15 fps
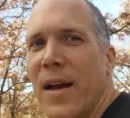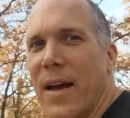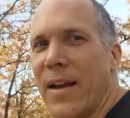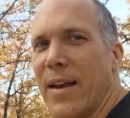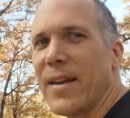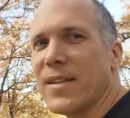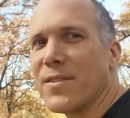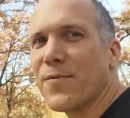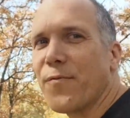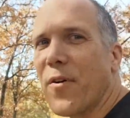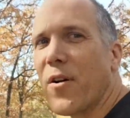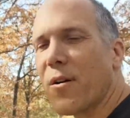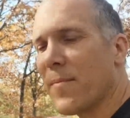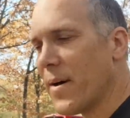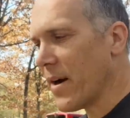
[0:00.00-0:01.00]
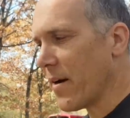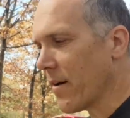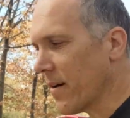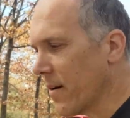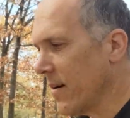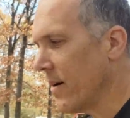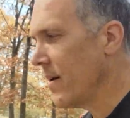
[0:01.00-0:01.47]
And it is far
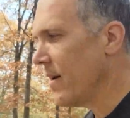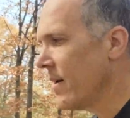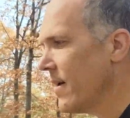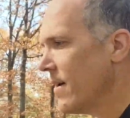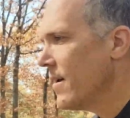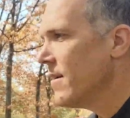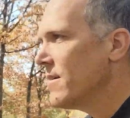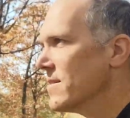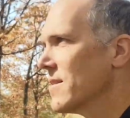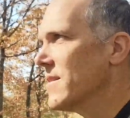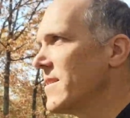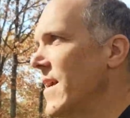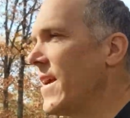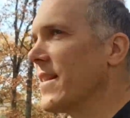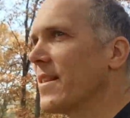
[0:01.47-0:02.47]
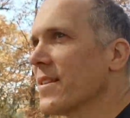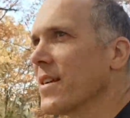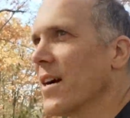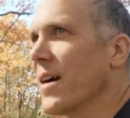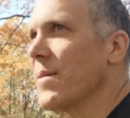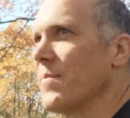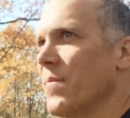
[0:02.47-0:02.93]
better to take the
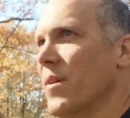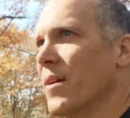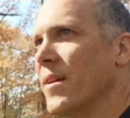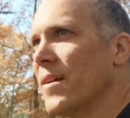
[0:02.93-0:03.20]
time